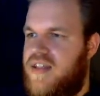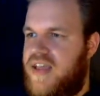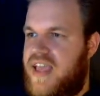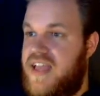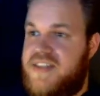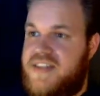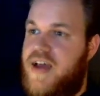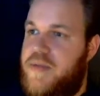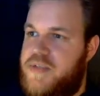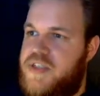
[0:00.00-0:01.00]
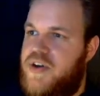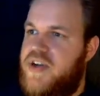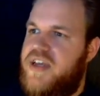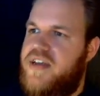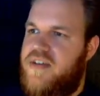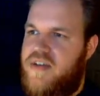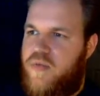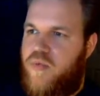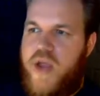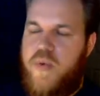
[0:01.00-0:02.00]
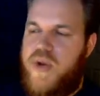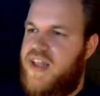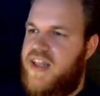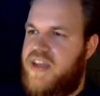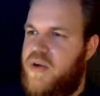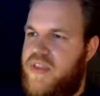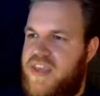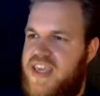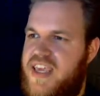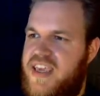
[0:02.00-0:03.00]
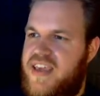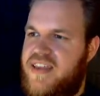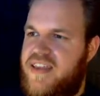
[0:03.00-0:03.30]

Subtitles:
Like, it stops turning right when I let go of the key.